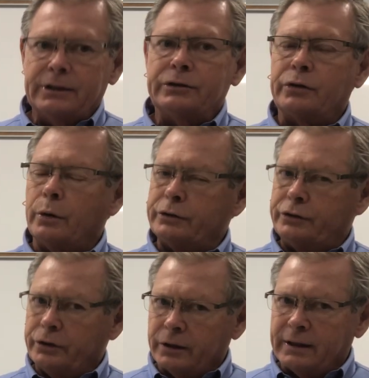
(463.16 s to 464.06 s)
So it's
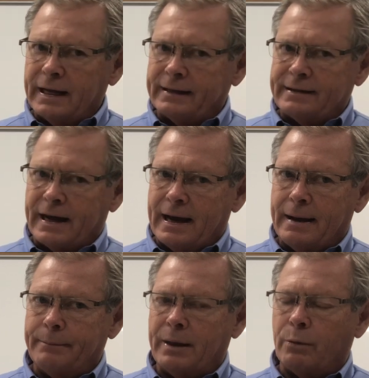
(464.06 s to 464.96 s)
during that
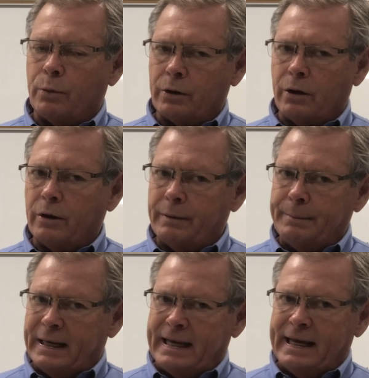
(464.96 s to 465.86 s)
time that we're going to
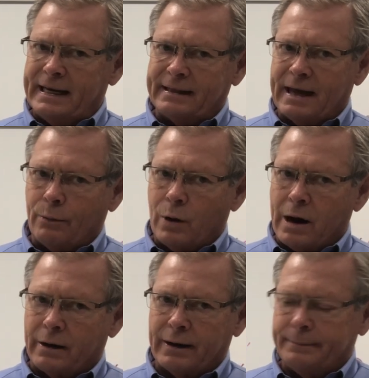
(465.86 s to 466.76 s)
be heating that
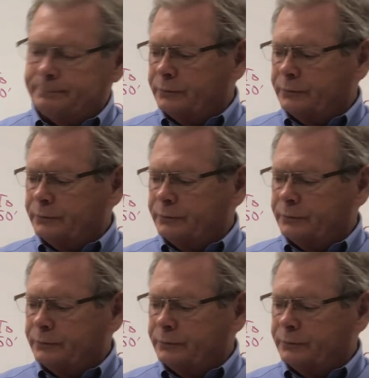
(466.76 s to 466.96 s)
wire up.